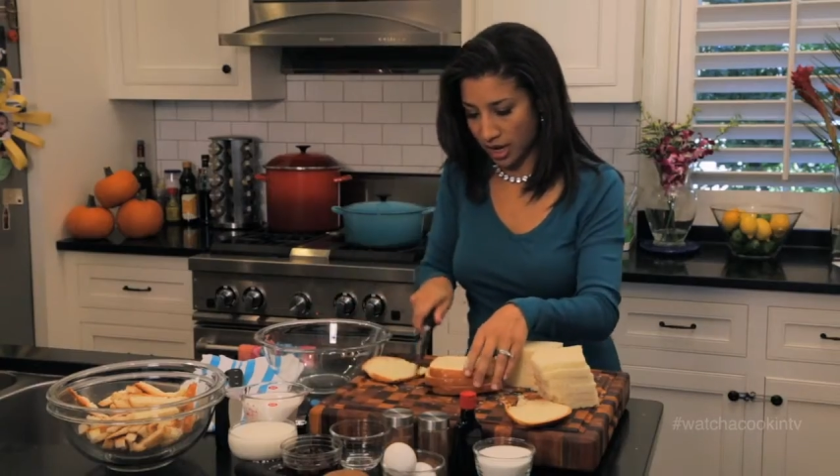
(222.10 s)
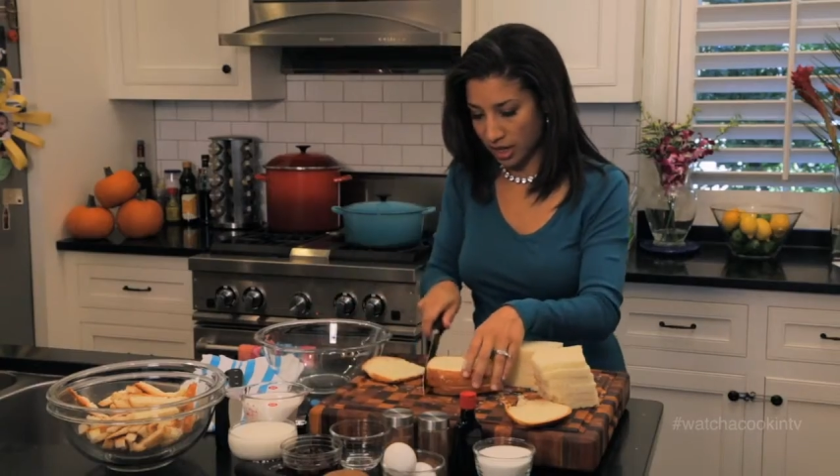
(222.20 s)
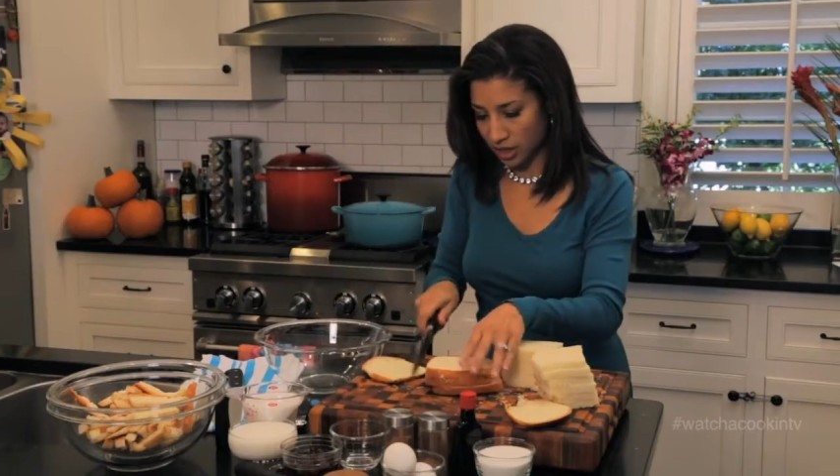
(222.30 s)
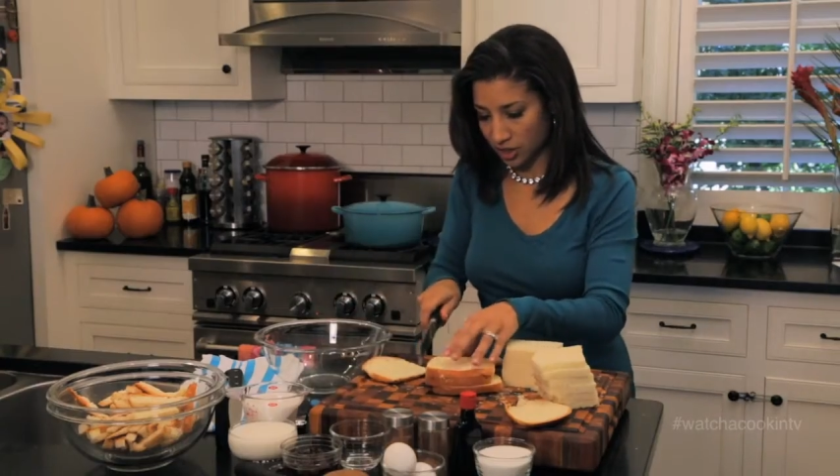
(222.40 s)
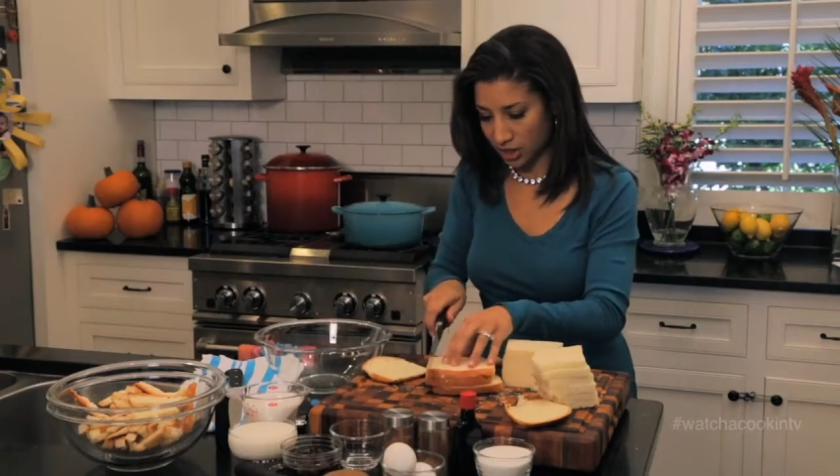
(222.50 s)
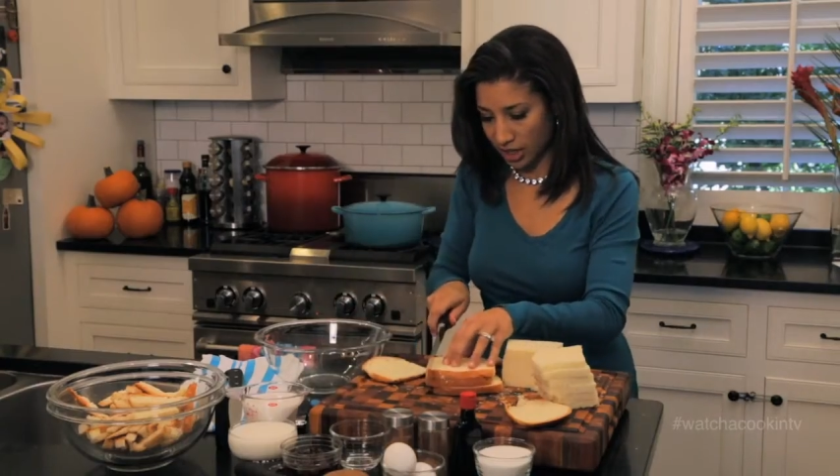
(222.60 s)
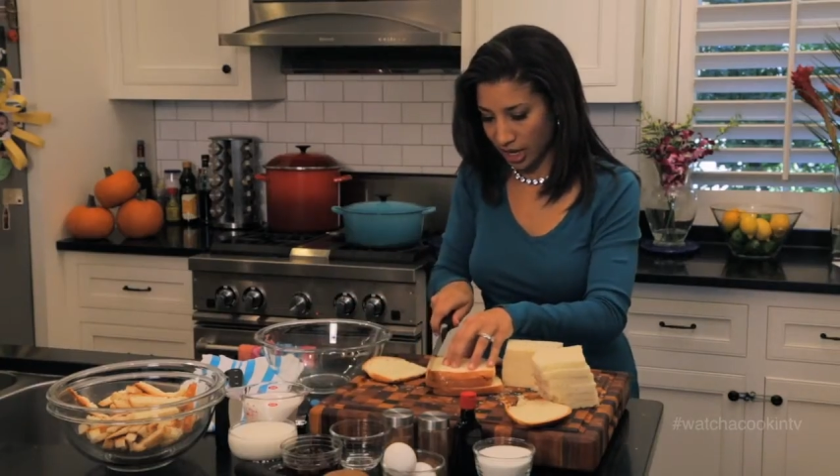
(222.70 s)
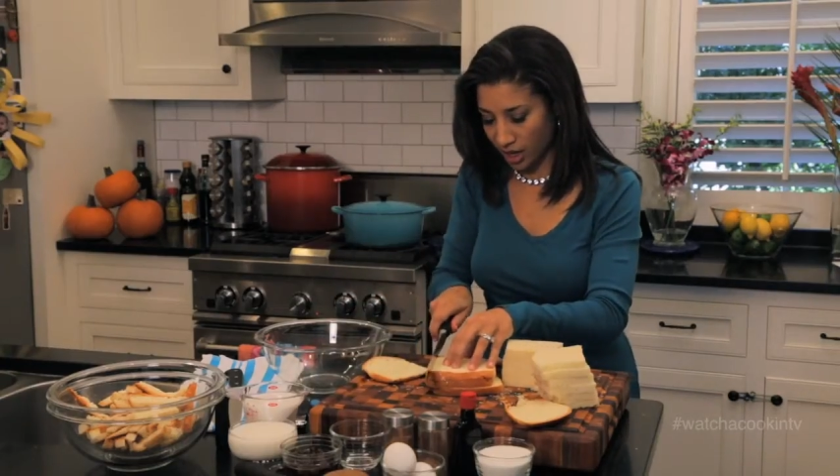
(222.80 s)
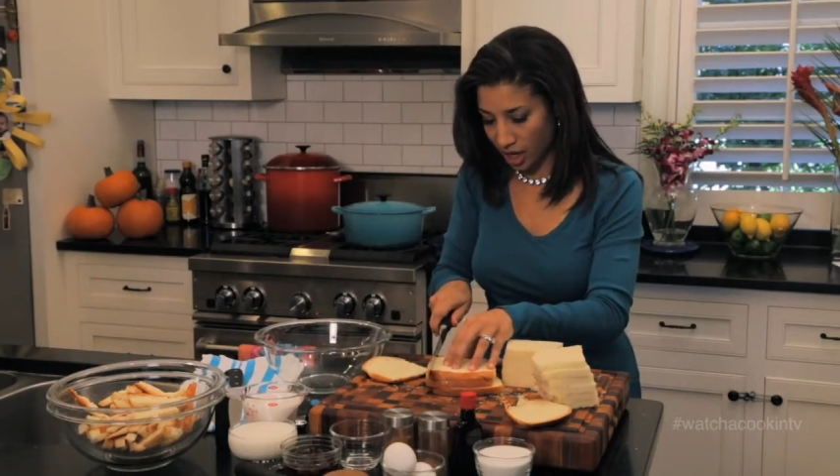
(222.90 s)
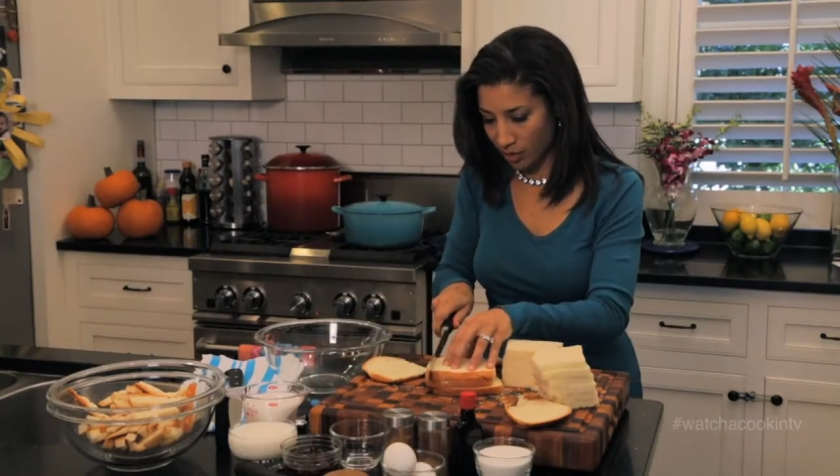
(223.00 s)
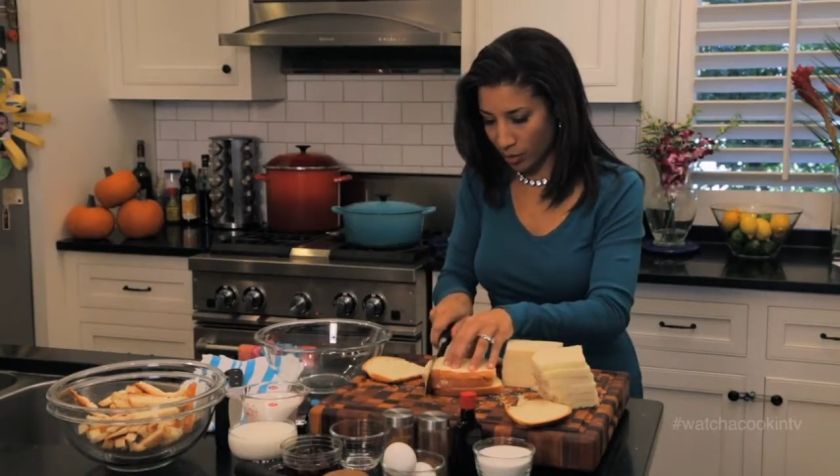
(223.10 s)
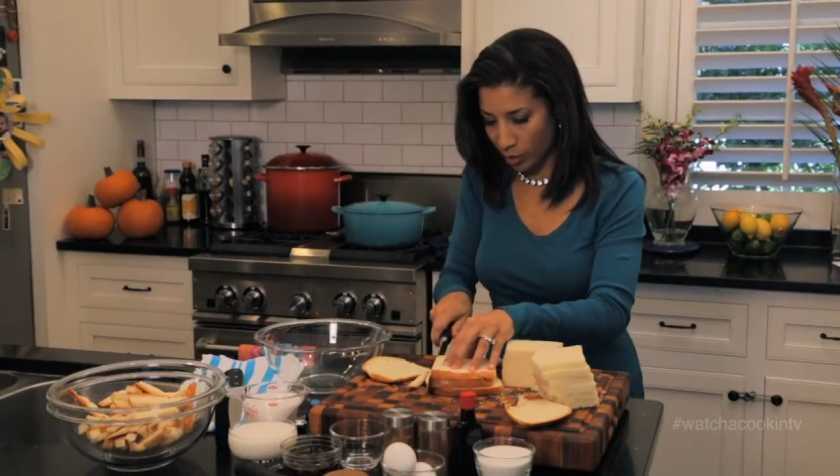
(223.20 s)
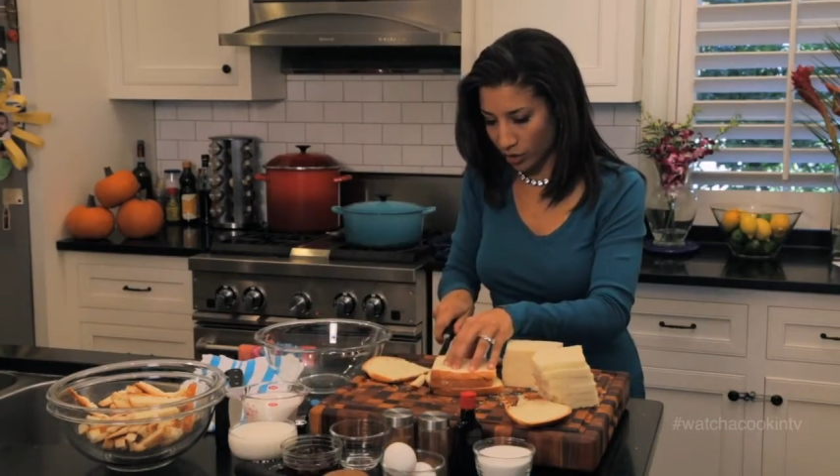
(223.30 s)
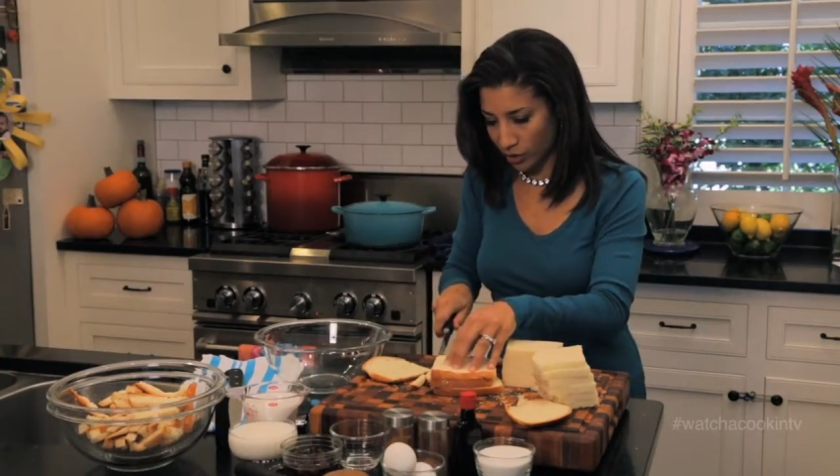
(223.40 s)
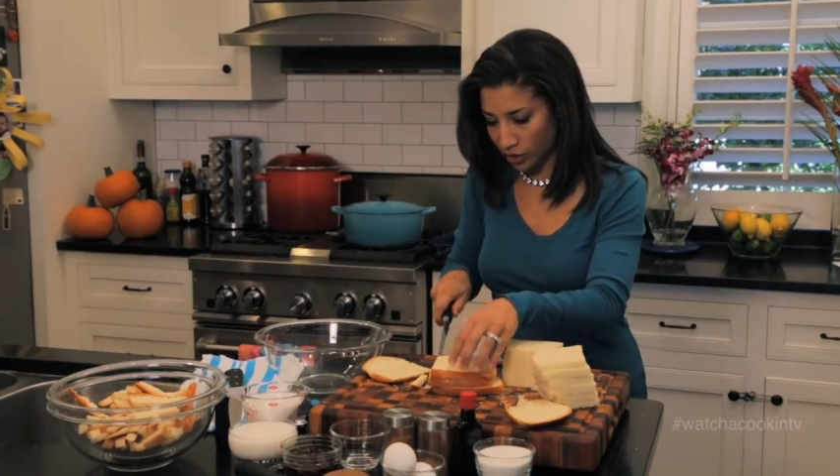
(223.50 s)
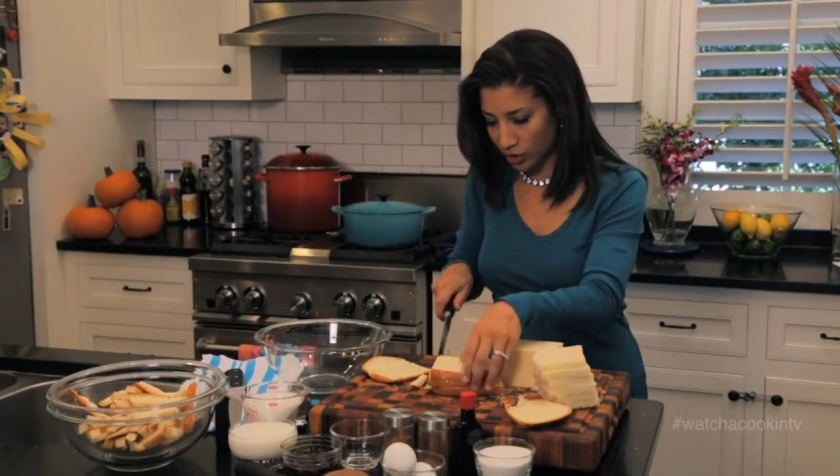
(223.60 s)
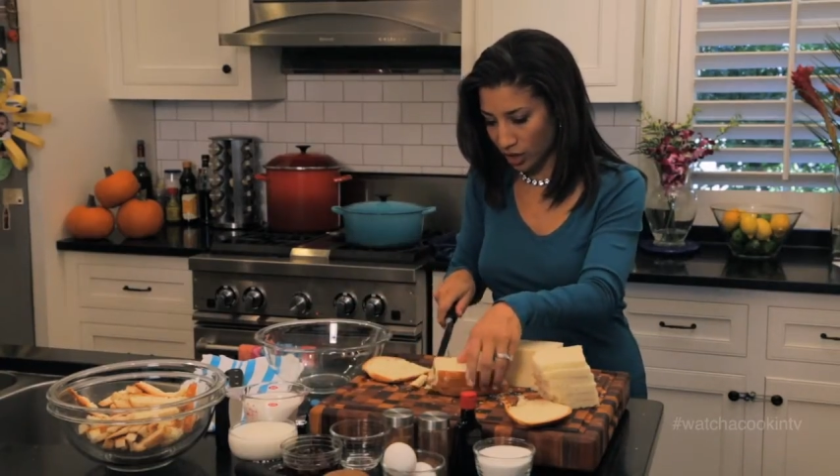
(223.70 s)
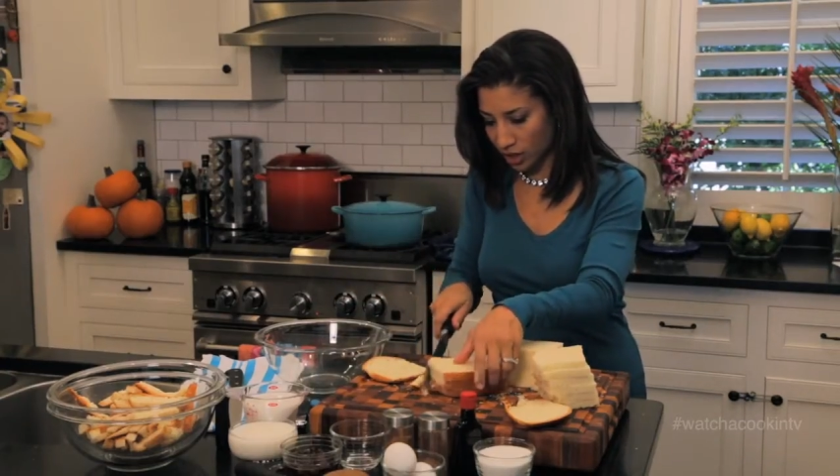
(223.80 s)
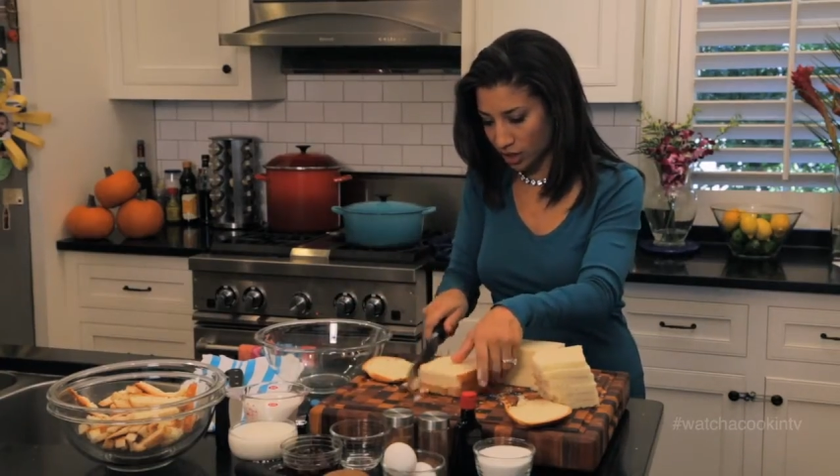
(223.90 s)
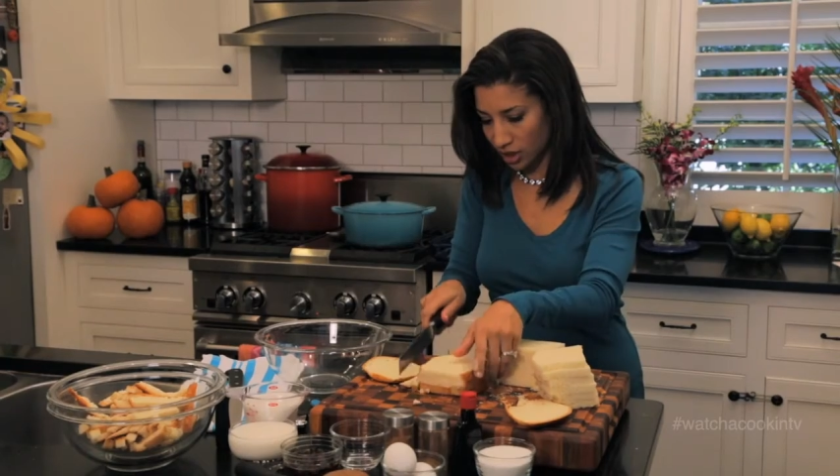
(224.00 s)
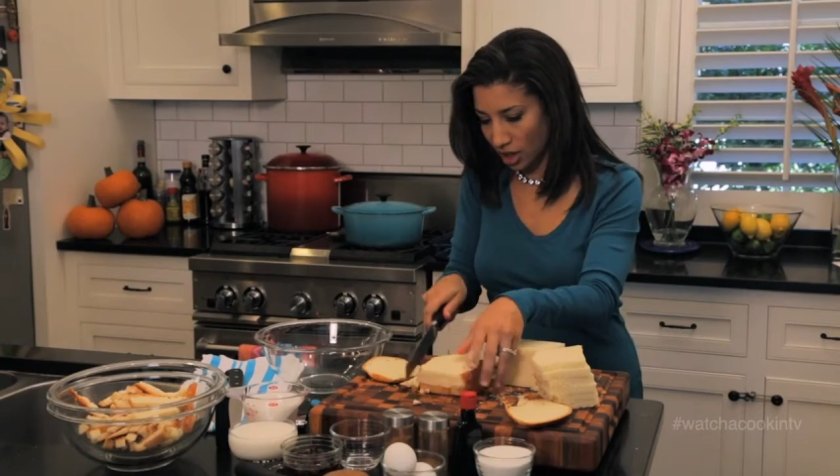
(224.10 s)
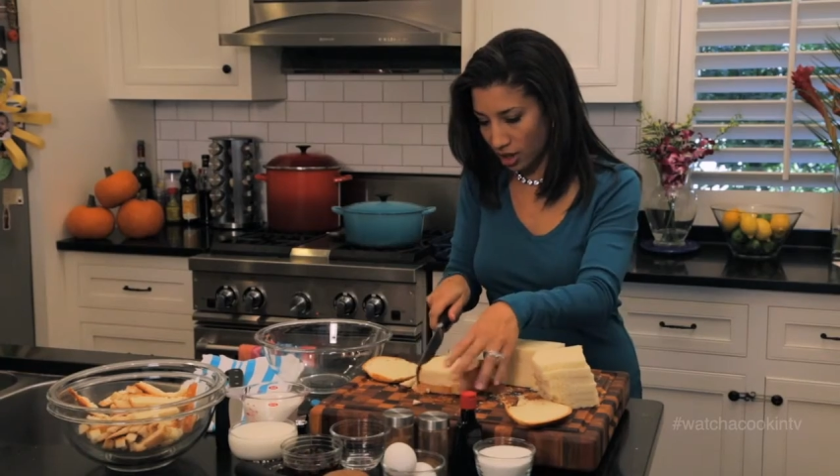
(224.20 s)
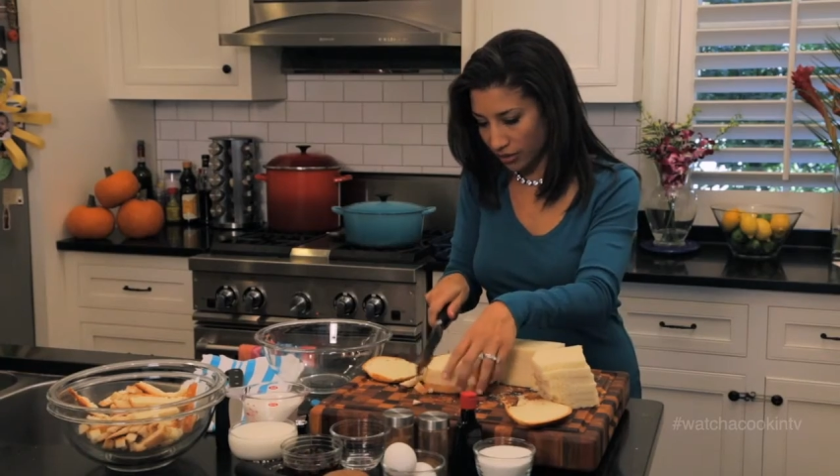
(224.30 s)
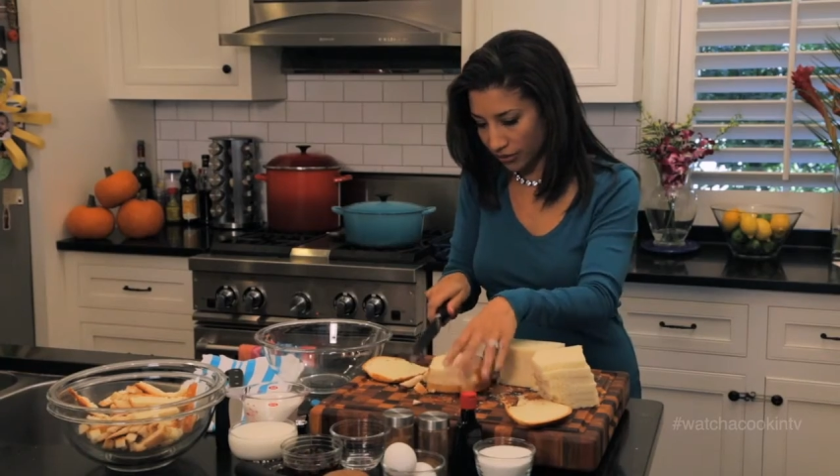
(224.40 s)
Okay, let's just get a couple more of those crusts